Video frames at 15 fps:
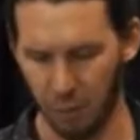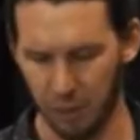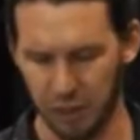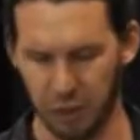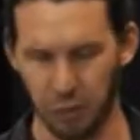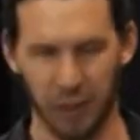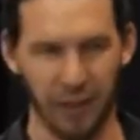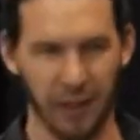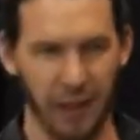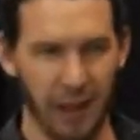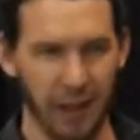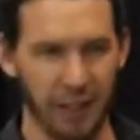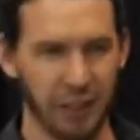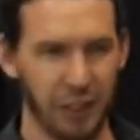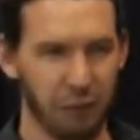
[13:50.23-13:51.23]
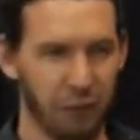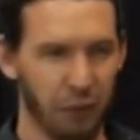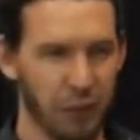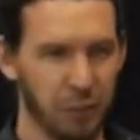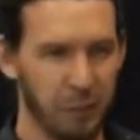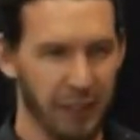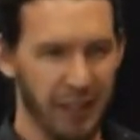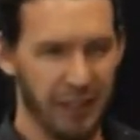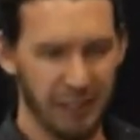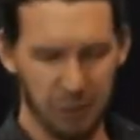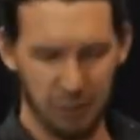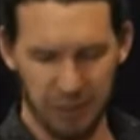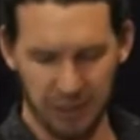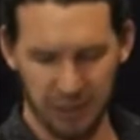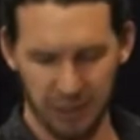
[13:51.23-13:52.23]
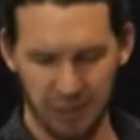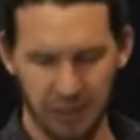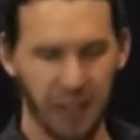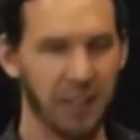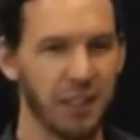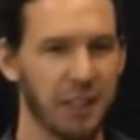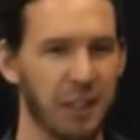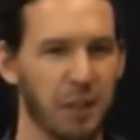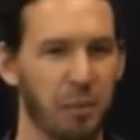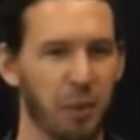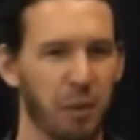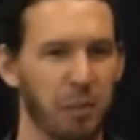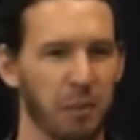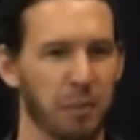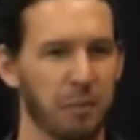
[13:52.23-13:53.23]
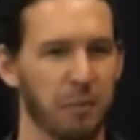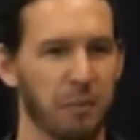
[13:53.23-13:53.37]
which is when energy first begins to exist? Can you see the problem?